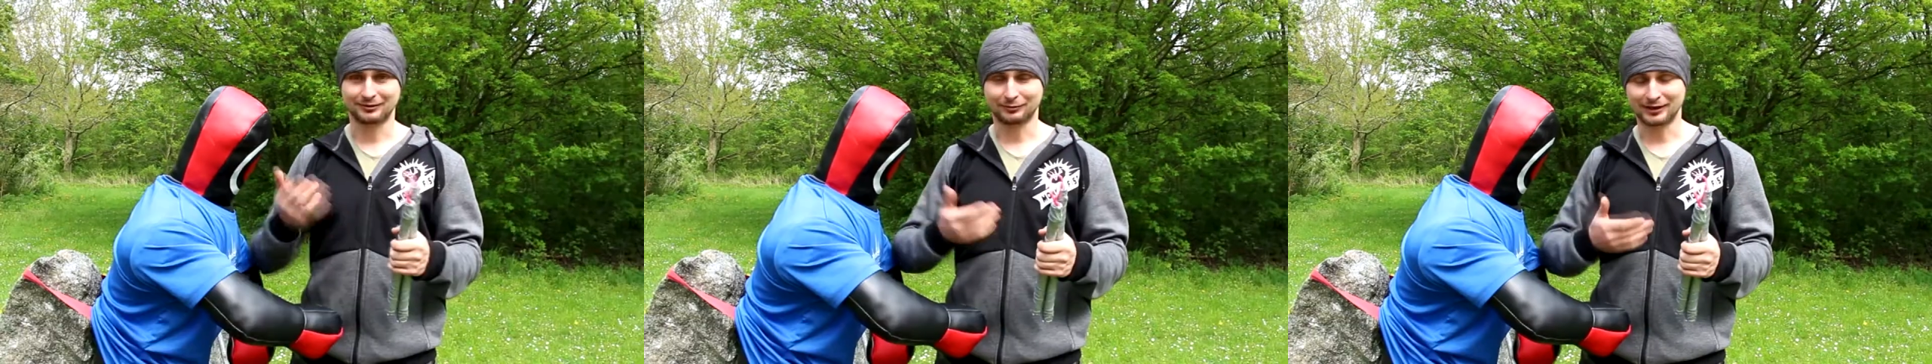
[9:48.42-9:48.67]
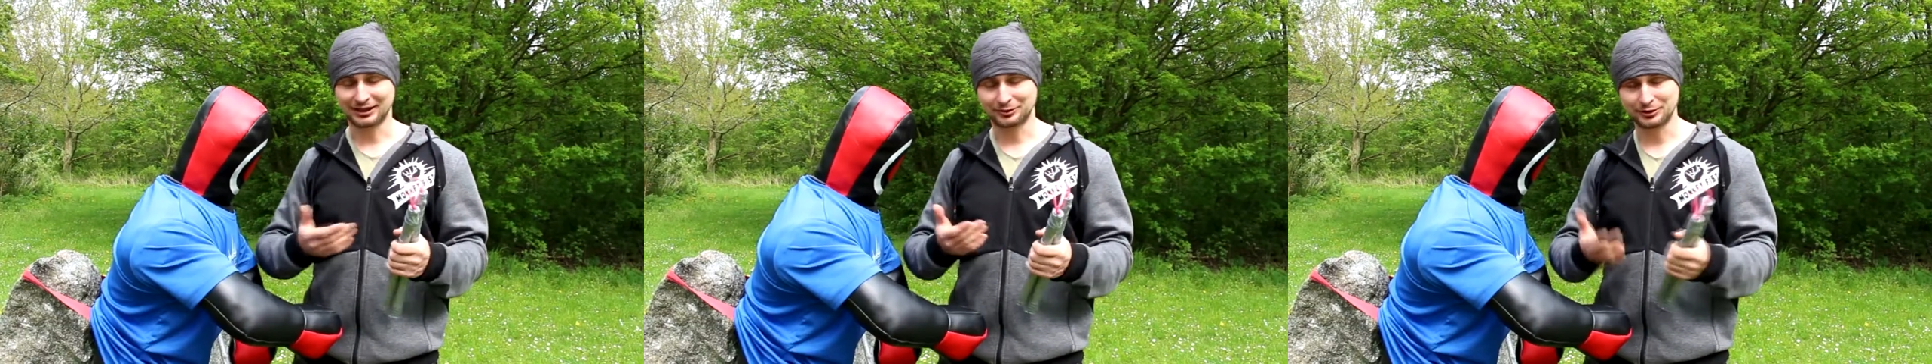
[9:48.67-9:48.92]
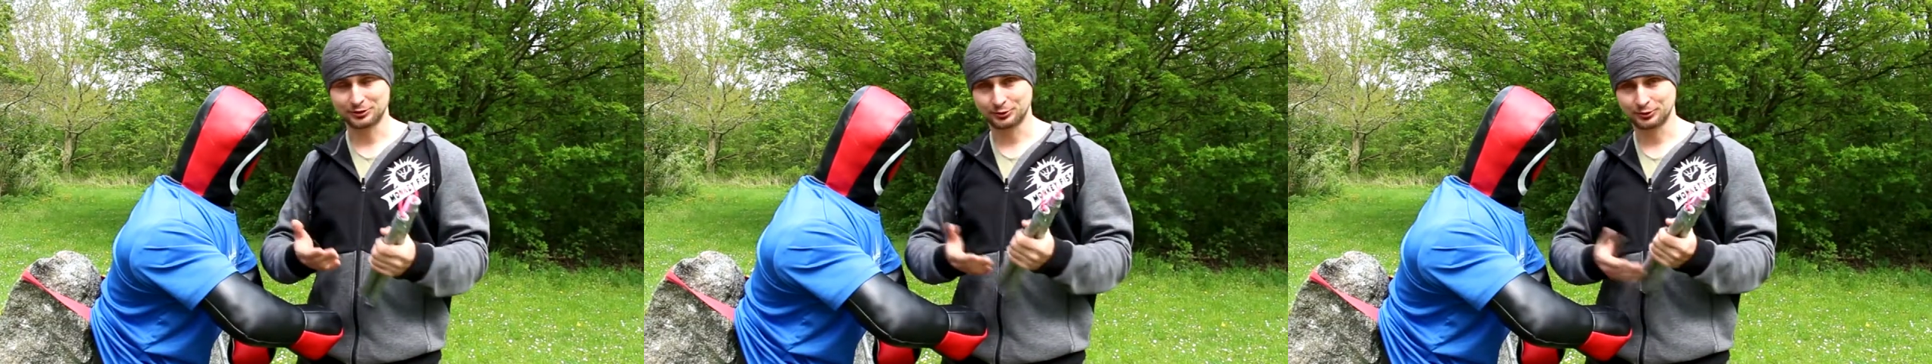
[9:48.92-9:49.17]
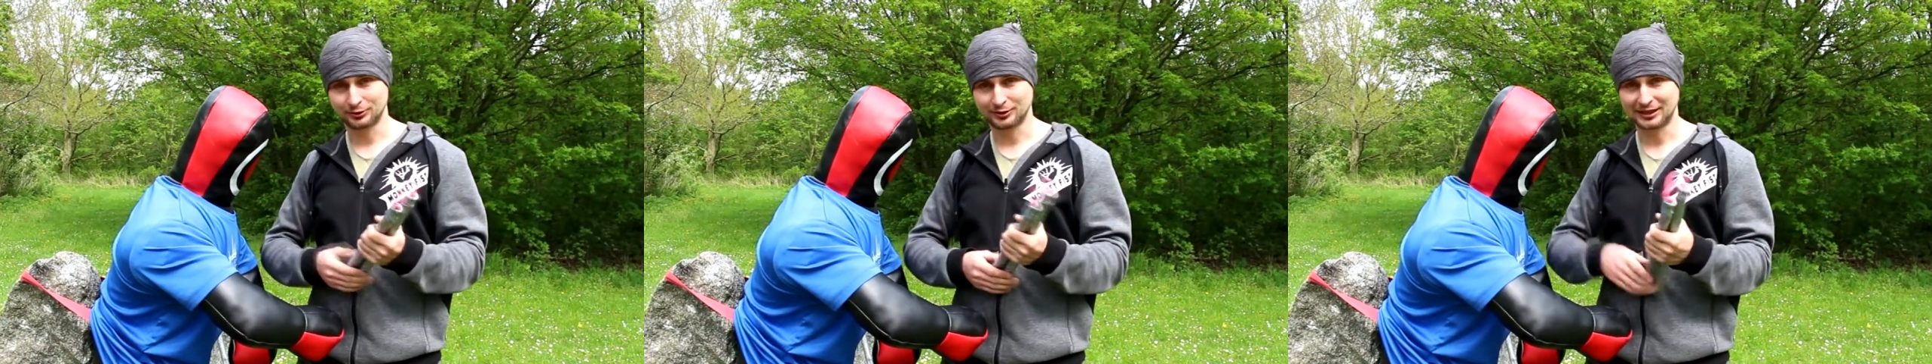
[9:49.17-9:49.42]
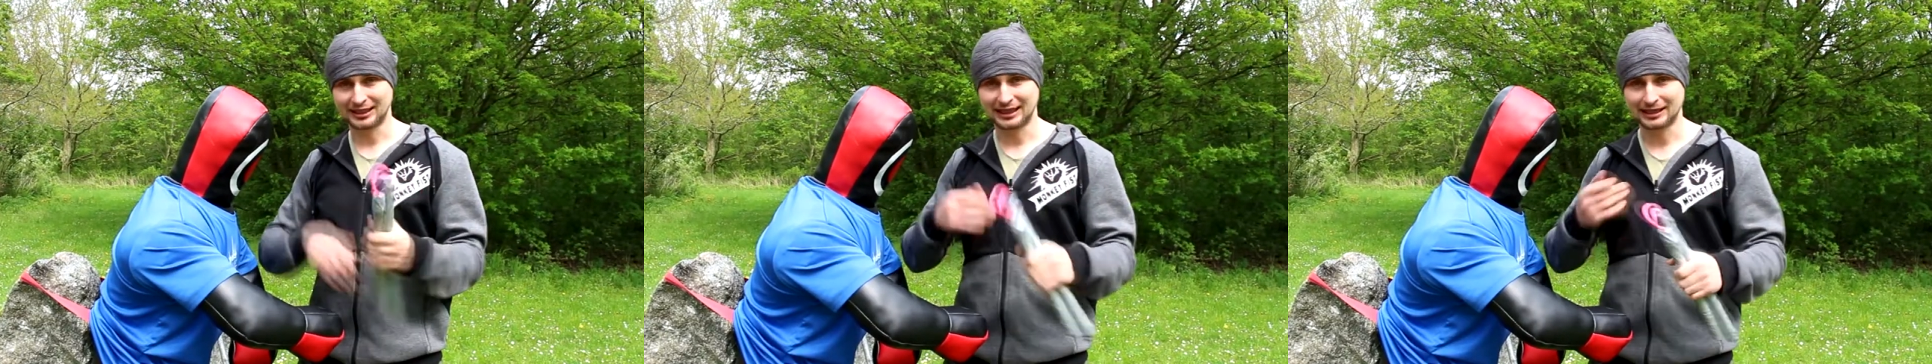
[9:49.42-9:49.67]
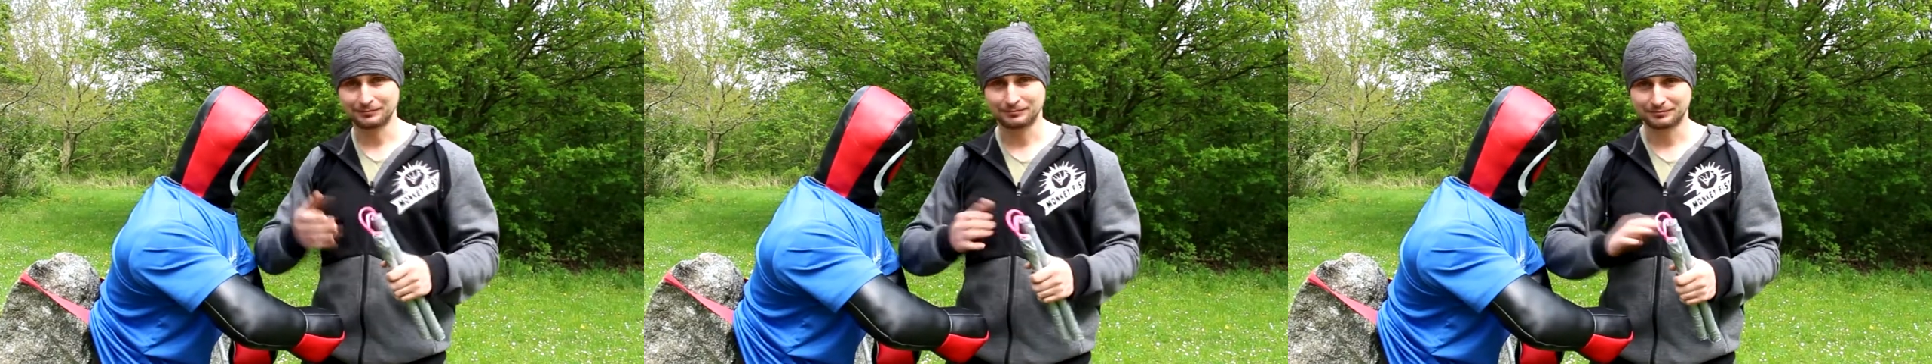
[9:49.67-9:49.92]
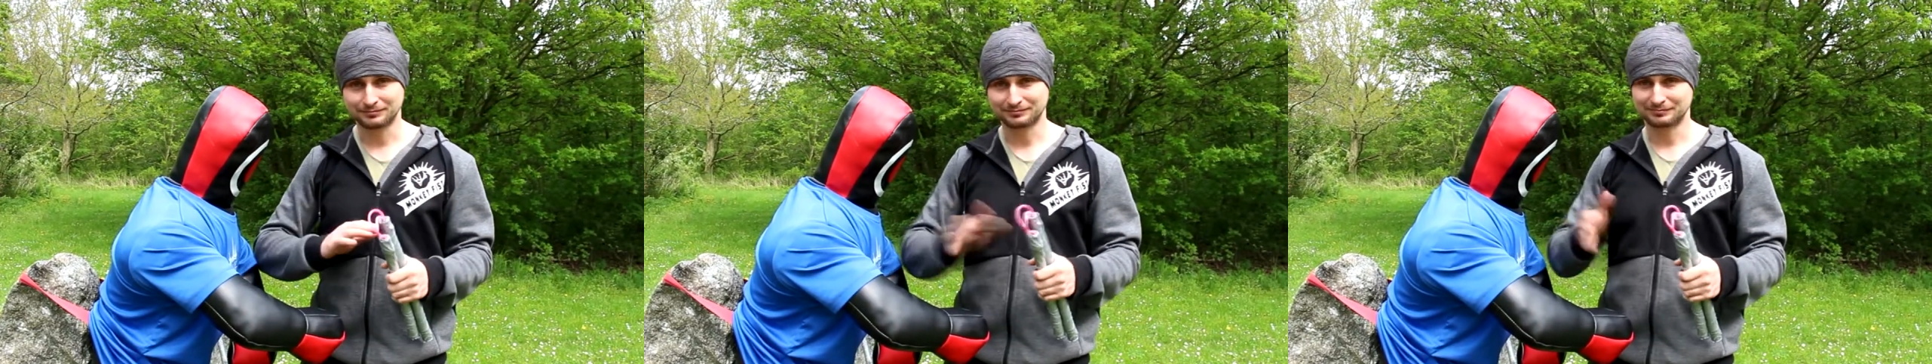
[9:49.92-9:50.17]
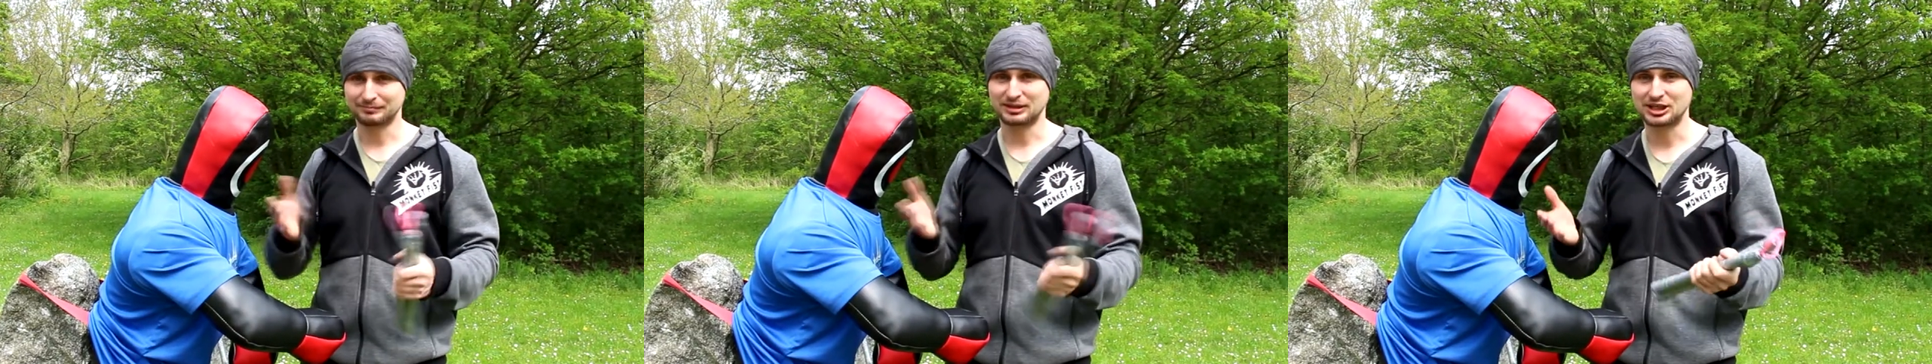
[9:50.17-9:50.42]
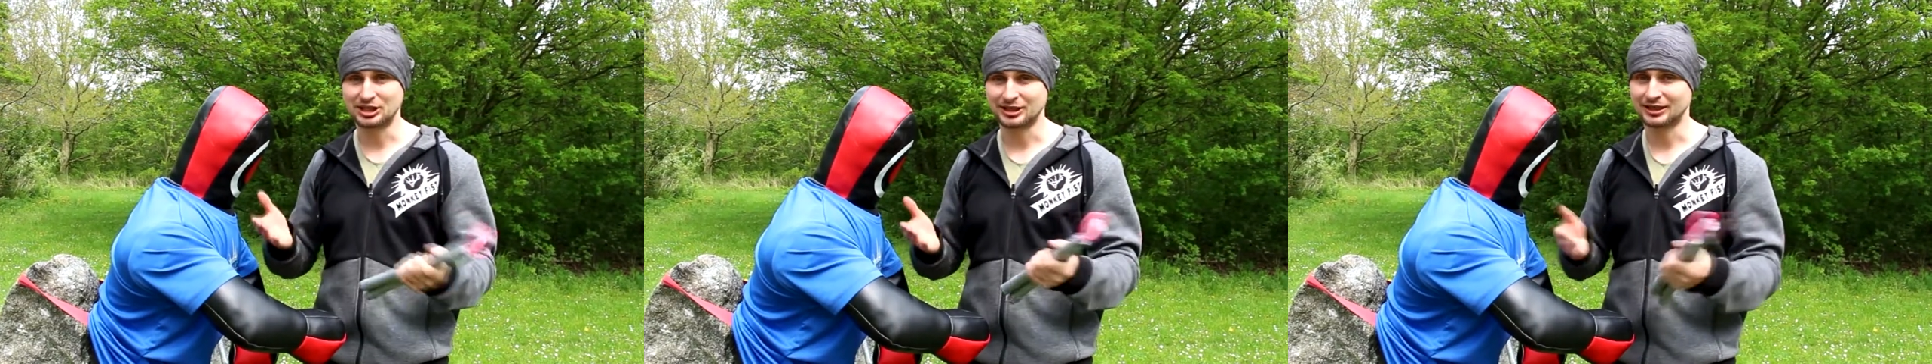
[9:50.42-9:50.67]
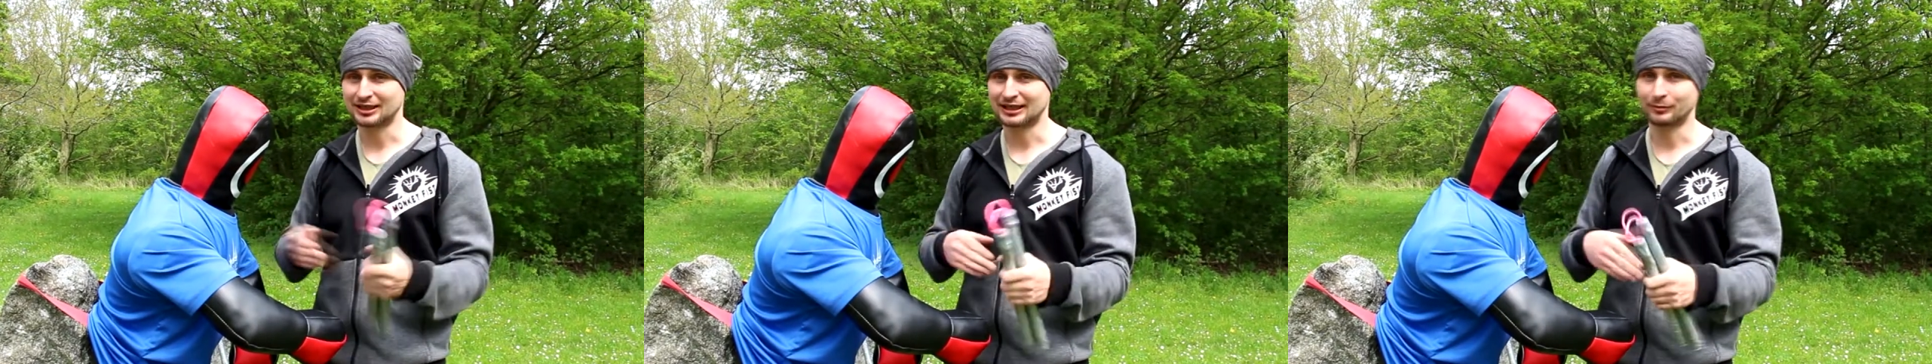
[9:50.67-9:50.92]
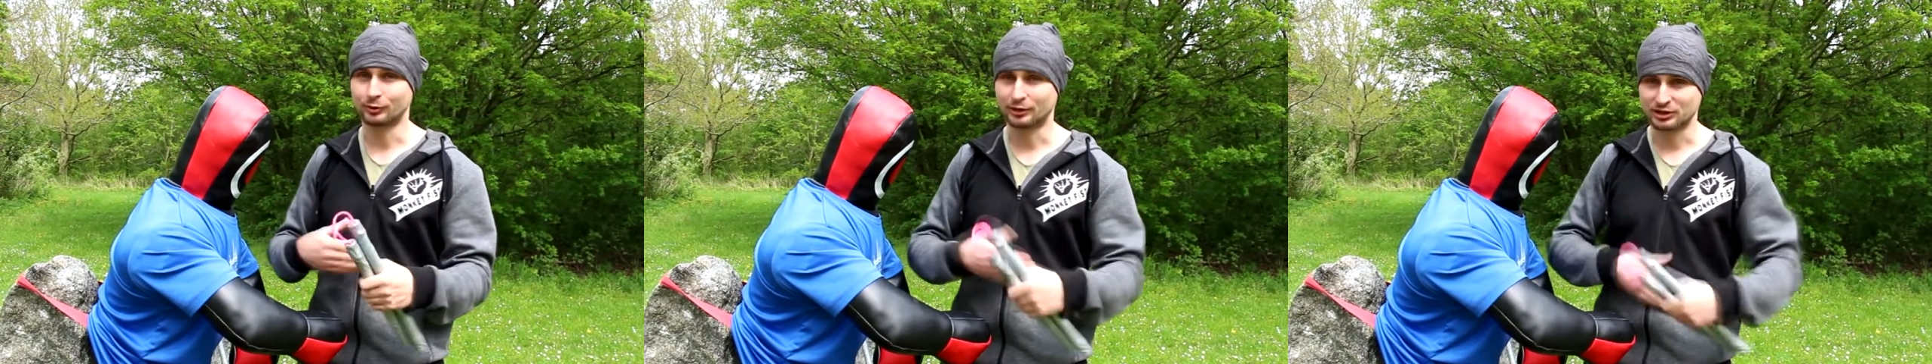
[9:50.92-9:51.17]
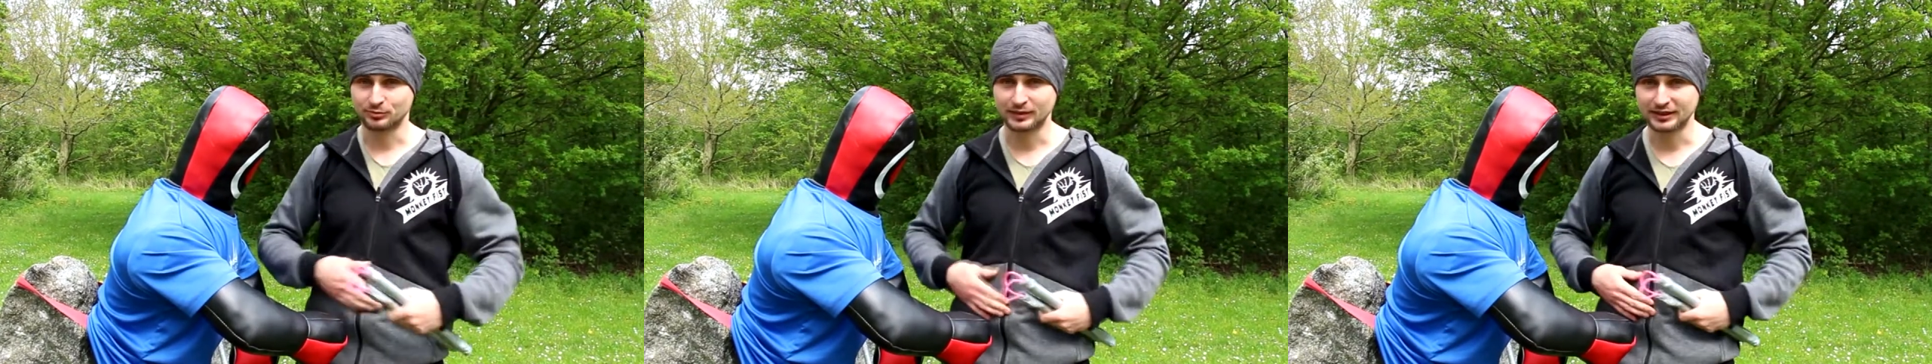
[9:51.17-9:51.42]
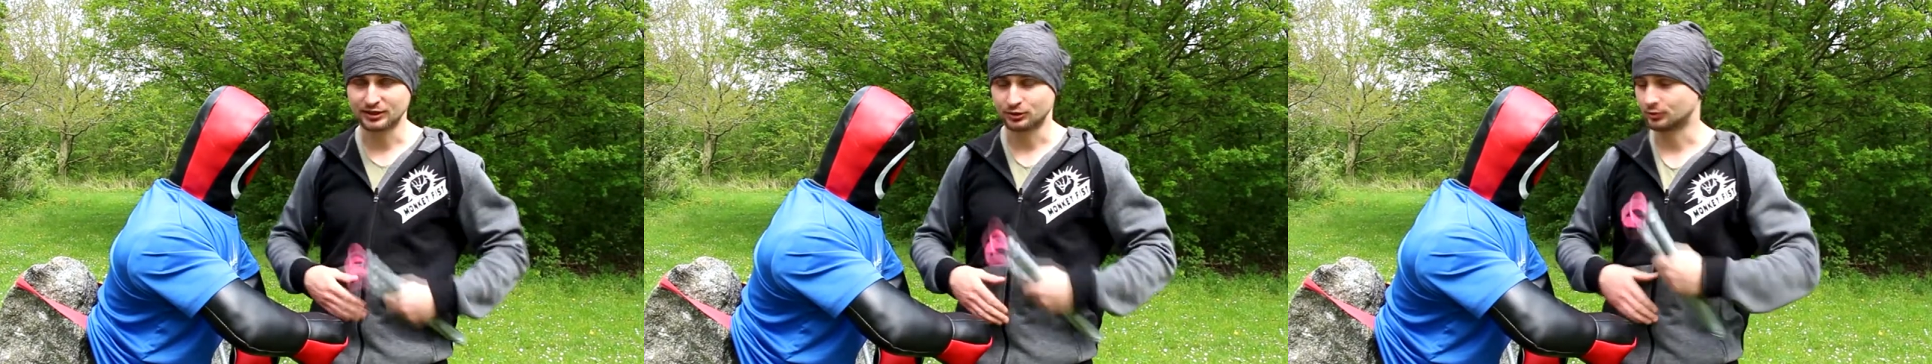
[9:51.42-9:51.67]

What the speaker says: when I train judo, and I am beginner, I am orange belt in